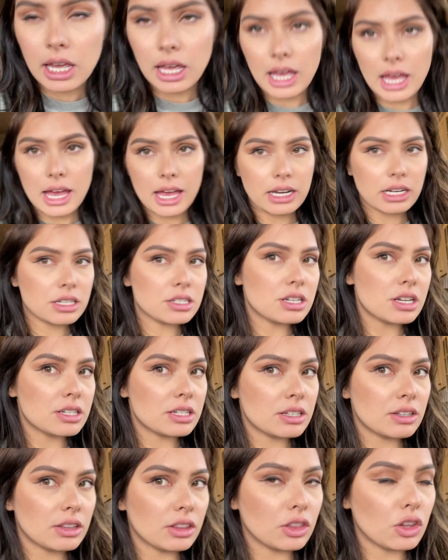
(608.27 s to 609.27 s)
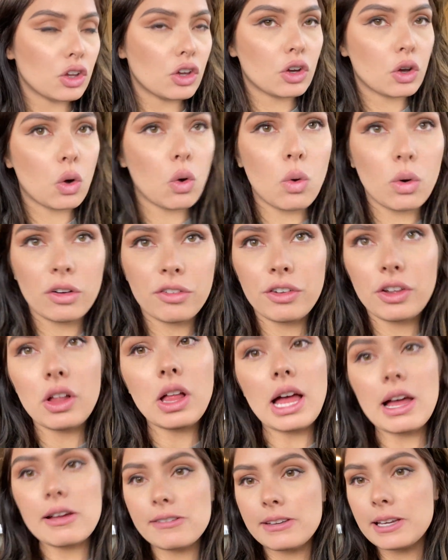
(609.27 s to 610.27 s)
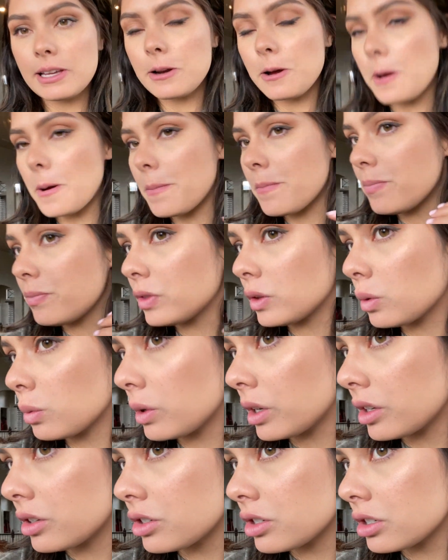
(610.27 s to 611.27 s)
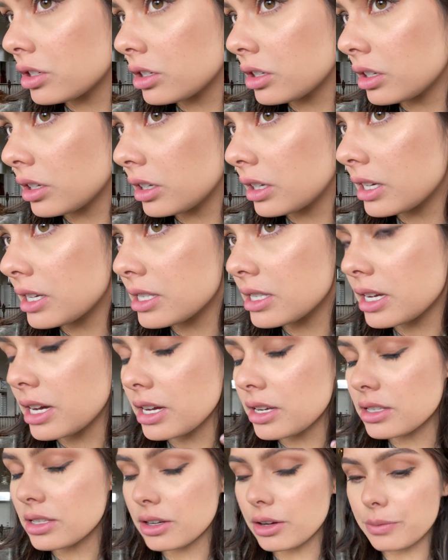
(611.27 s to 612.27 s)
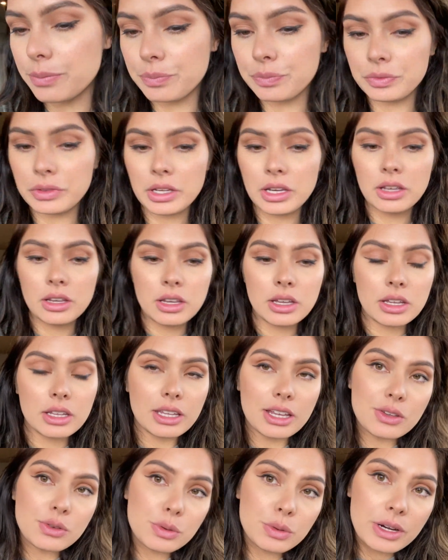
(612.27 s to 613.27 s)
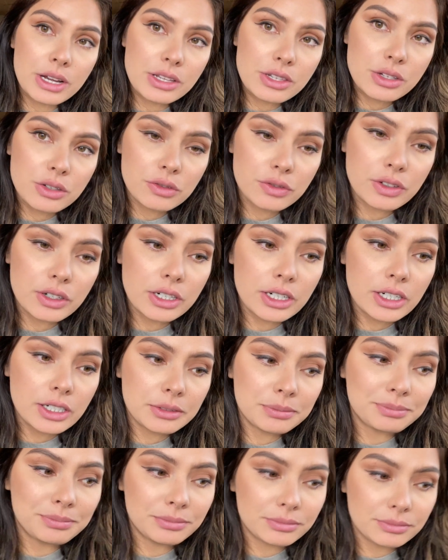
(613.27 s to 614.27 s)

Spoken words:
And it doesn't look or feel heavy at all, which is nice. So that's where we're at so far. I'm